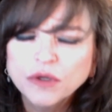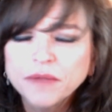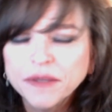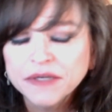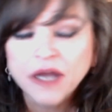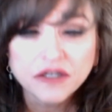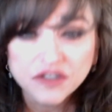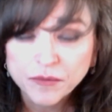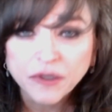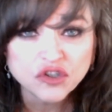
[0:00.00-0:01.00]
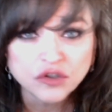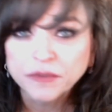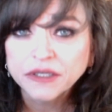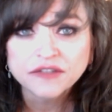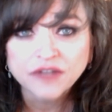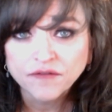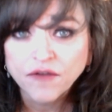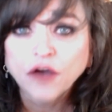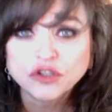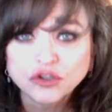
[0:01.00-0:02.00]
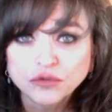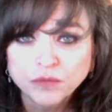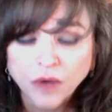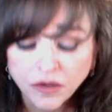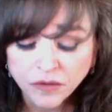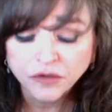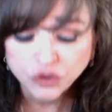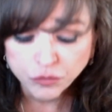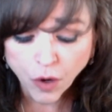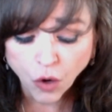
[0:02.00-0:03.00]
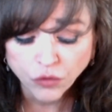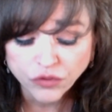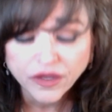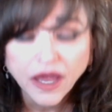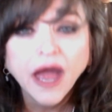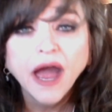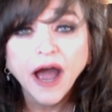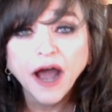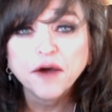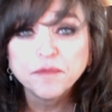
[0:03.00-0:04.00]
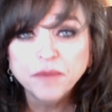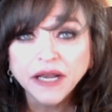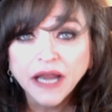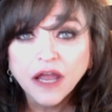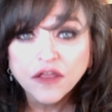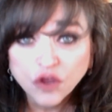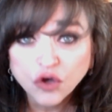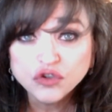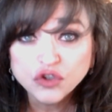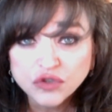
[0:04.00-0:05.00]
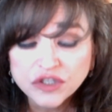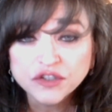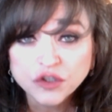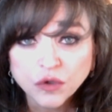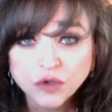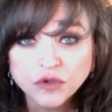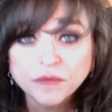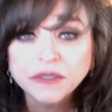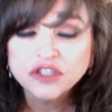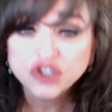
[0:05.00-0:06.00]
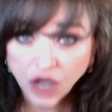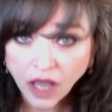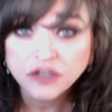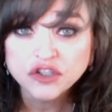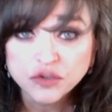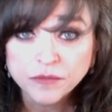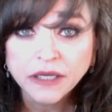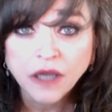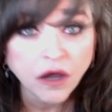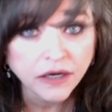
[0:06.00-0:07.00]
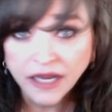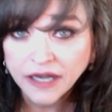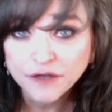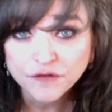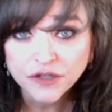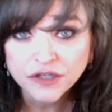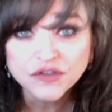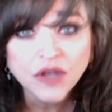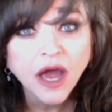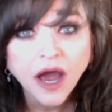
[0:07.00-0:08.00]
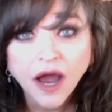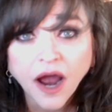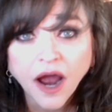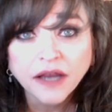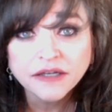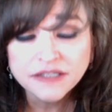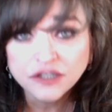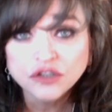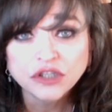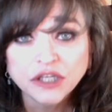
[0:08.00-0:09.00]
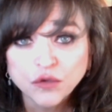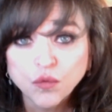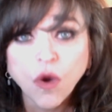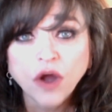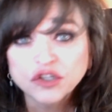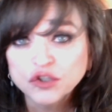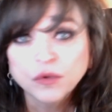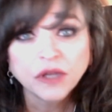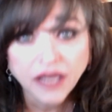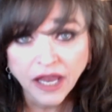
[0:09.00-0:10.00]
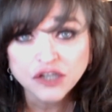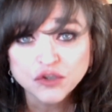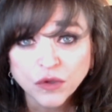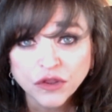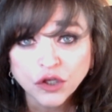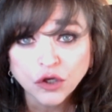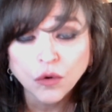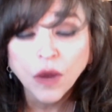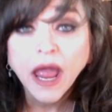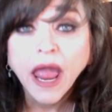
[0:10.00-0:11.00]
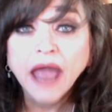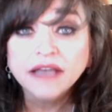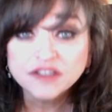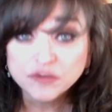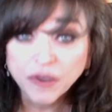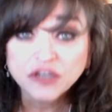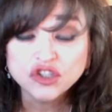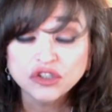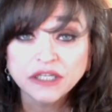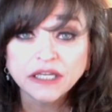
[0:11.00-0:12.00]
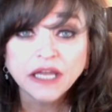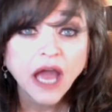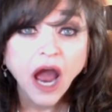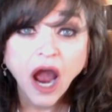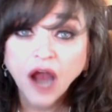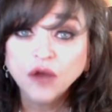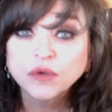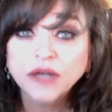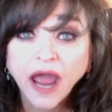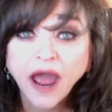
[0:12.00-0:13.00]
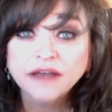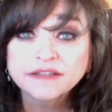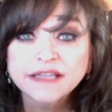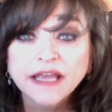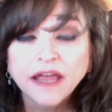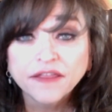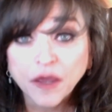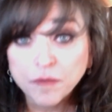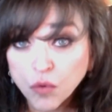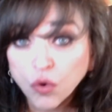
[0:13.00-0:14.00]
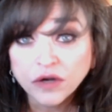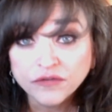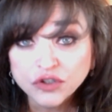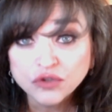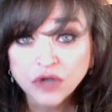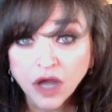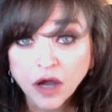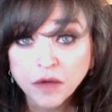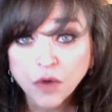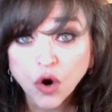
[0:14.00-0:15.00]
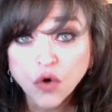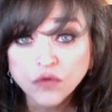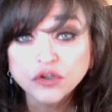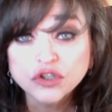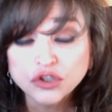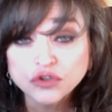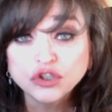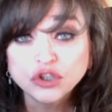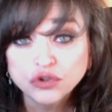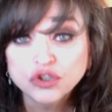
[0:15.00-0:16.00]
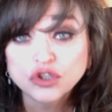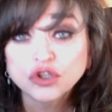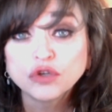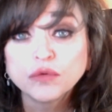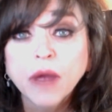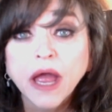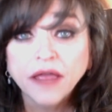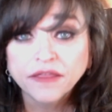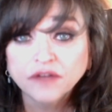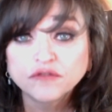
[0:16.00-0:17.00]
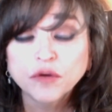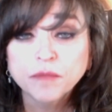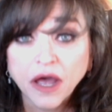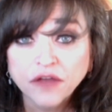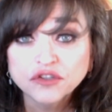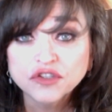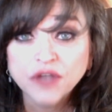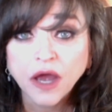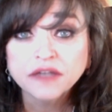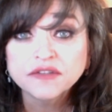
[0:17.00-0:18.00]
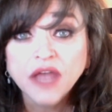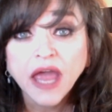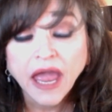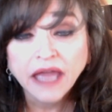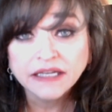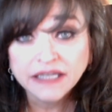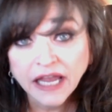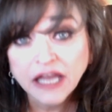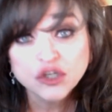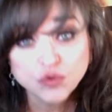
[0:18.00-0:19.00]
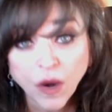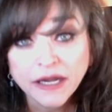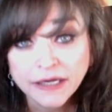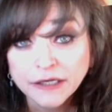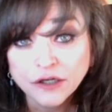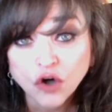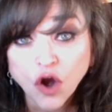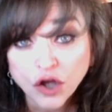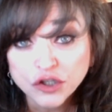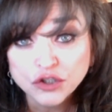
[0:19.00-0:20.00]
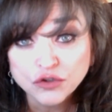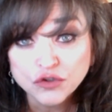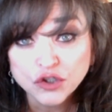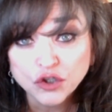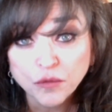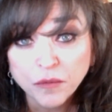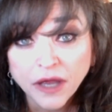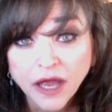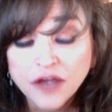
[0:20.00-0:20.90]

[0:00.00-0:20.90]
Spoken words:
Well, maybe not especially, because I value you both. But those who disagree with me, challenge me on any of this. I dearly want to engage with you. Especially, I would ask that more of you come over to YouTube than from other sites and engage right here on YouTube.